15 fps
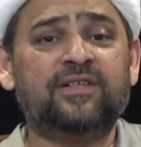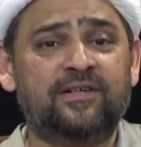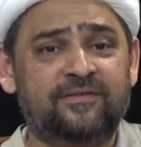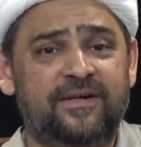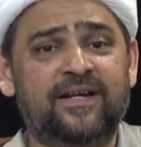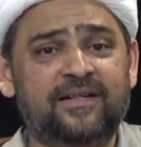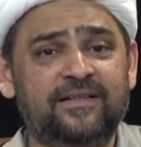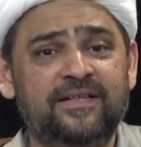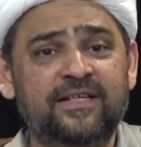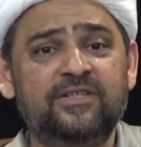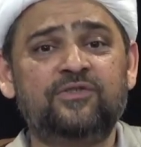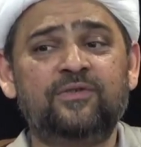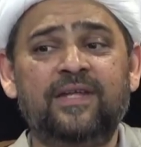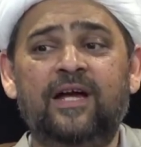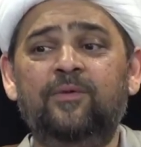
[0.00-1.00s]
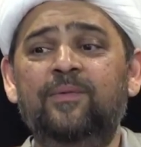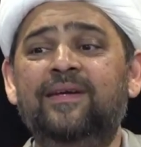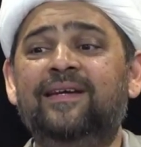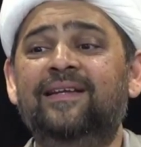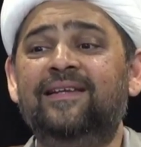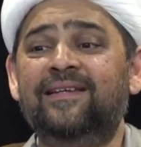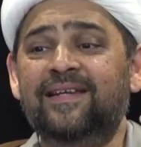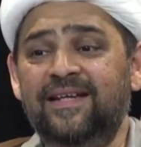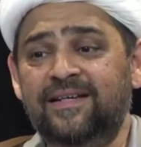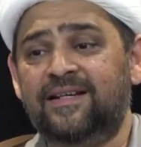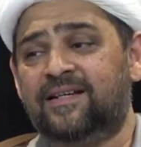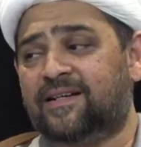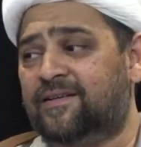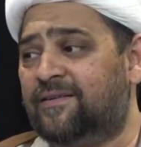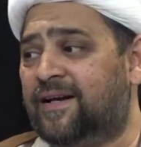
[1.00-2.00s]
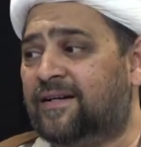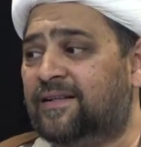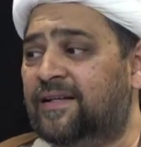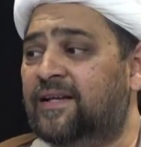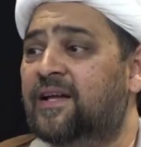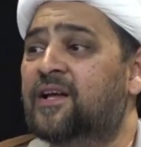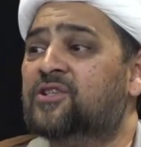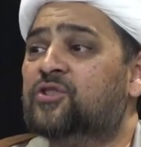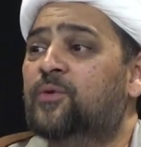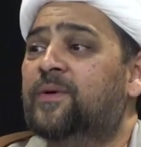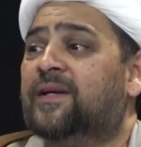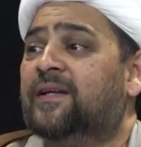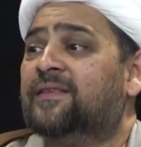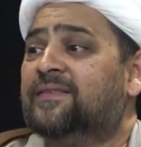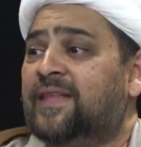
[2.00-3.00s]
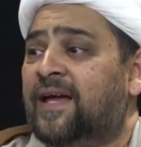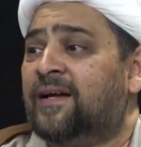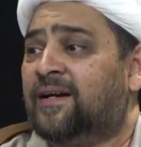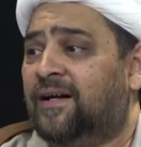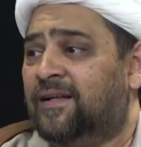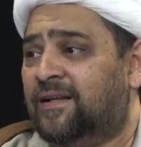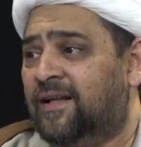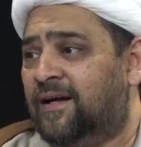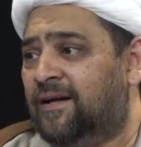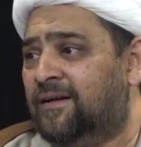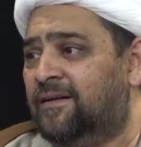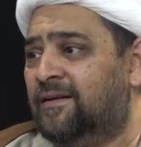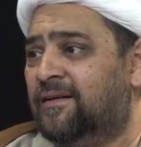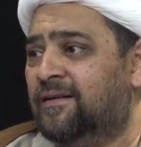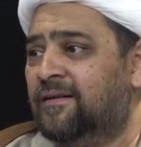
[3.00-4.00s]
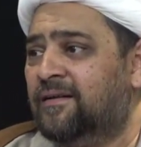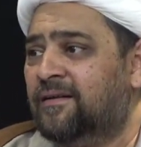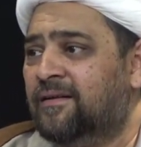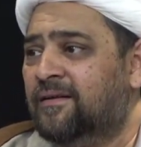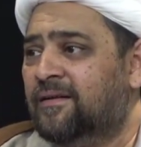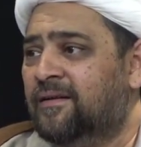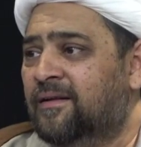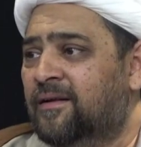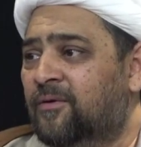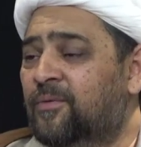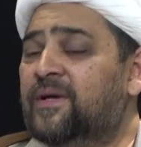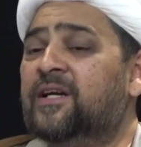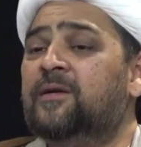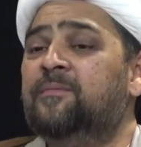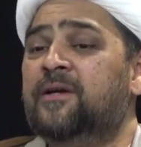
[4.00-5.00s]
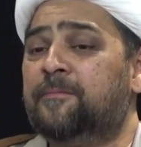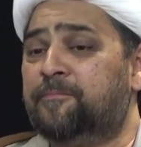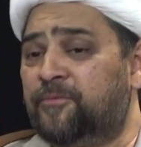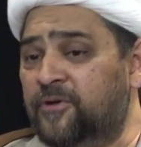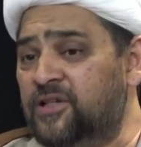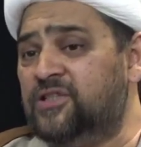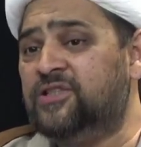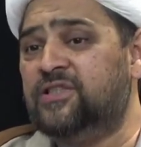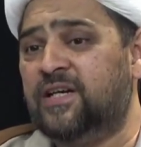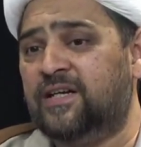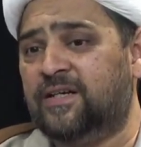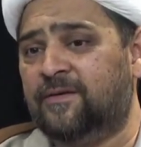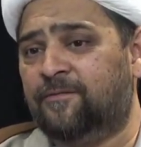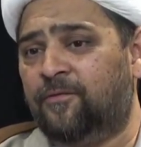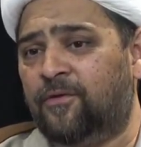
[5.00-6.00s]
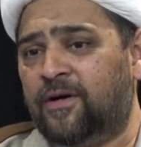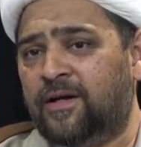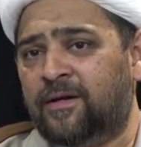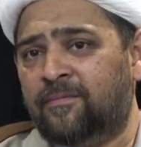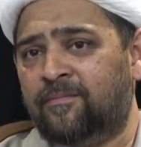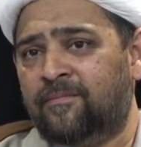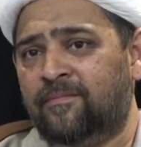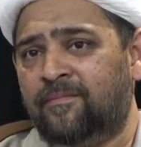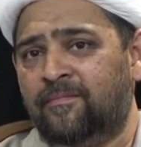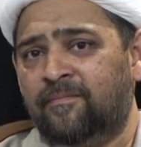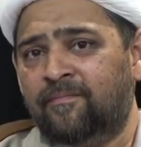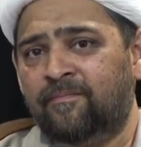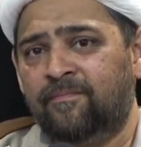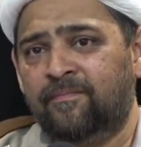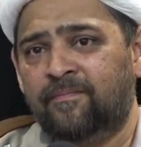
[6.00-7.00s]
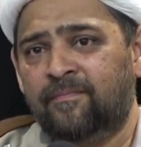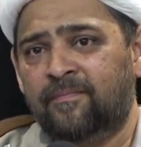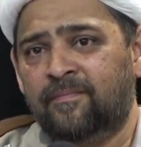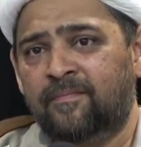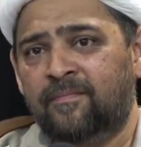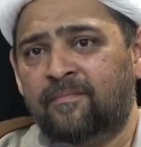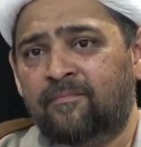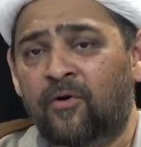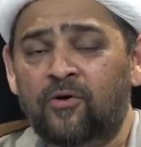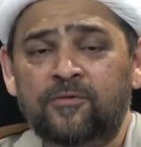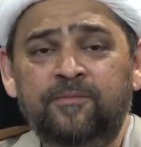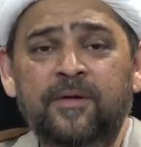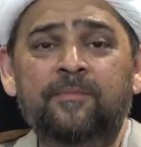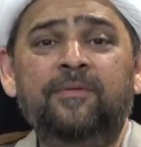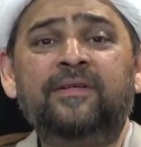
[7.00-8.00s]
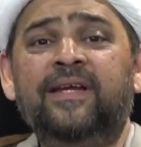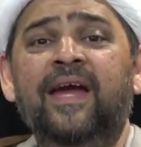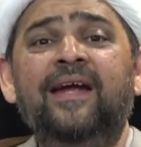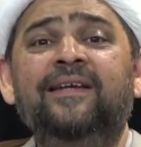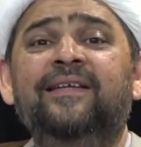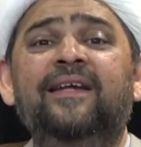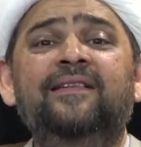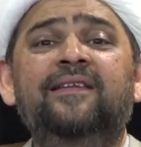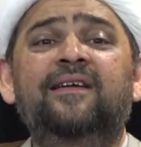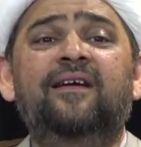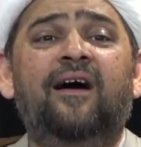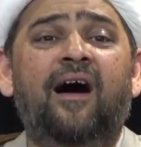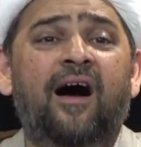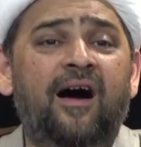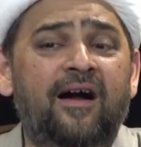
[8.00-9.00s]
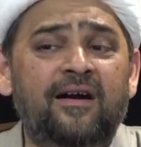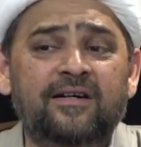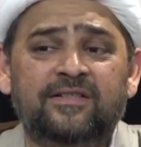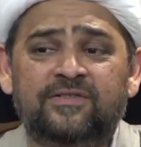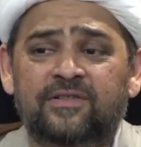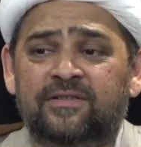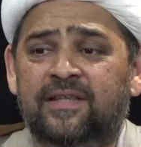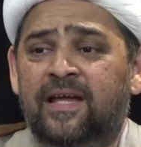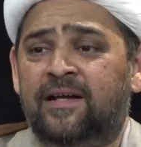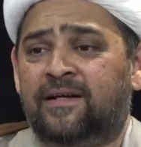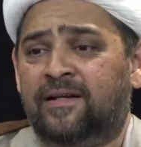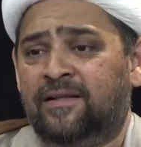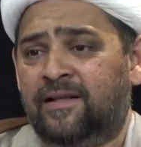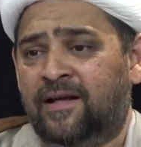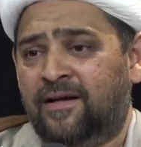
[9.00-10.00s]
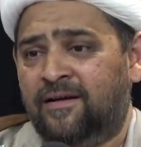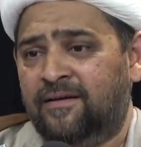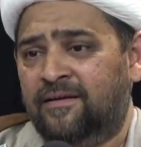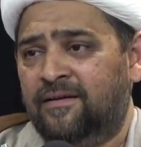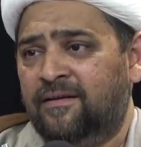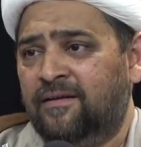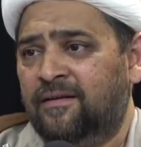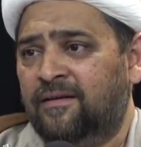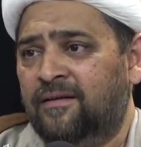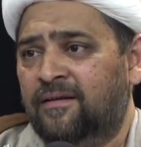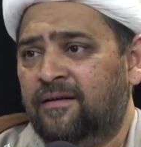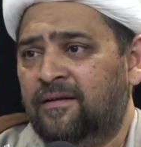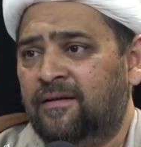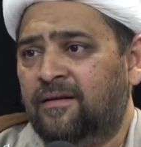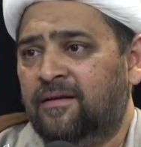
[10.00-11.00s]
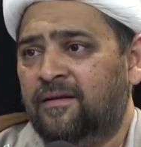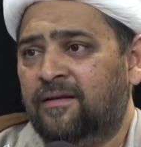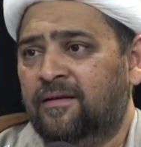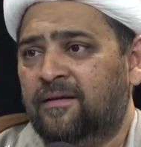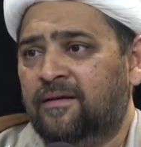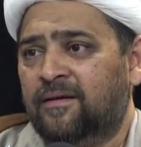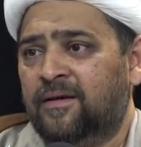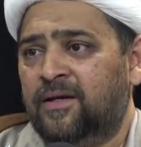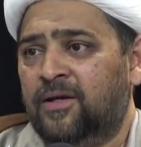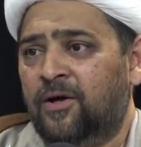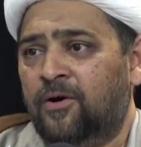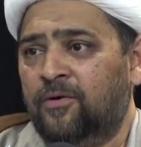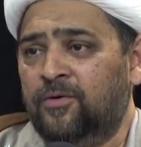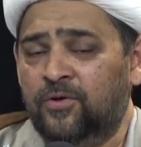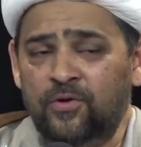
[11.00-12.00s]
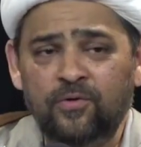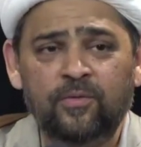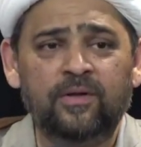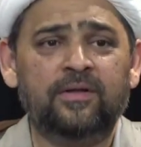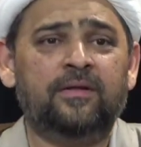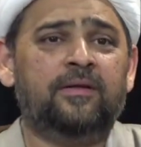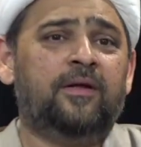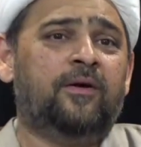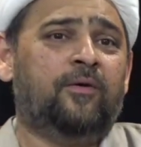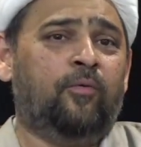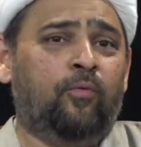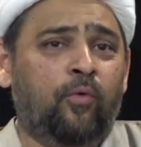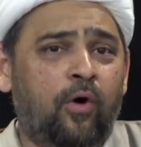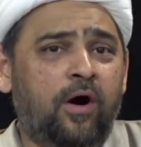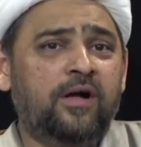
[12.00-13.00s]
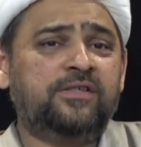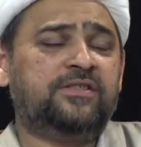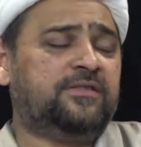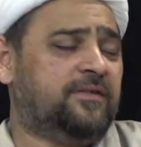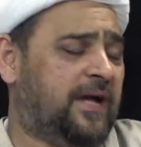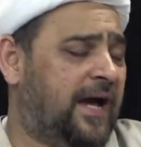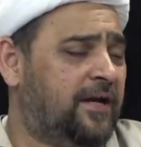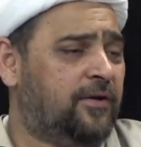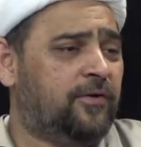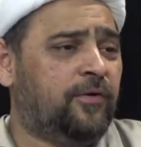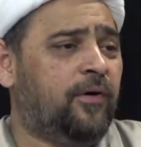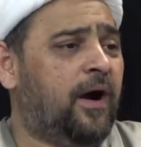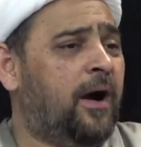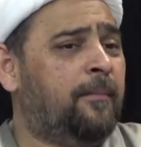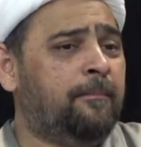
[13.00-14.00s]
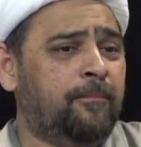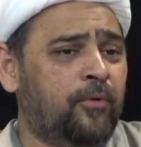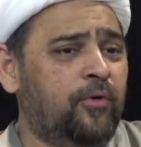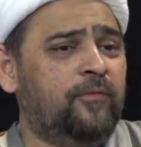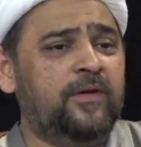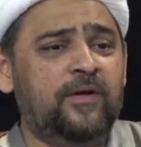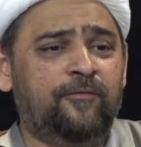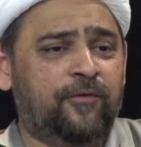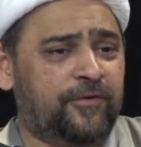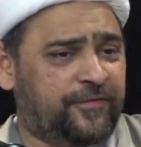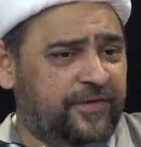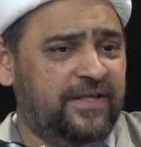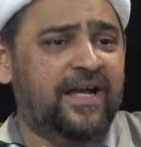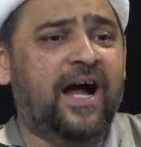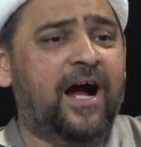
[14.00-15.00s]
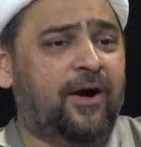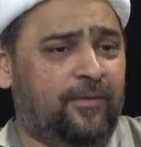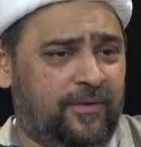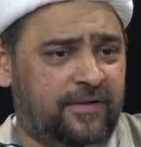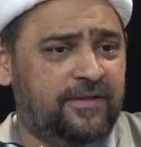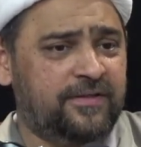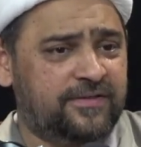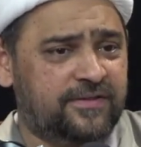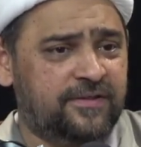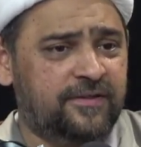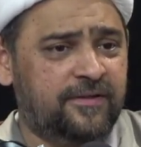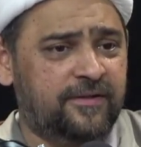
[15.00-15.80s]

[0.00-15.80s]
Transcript: correctly so that we can lead it correctly, so we can thank Allah. We can be appreciative for Him. Most people can't get their hearts to thank Allah. You know, you will watch, a movie for 3 hours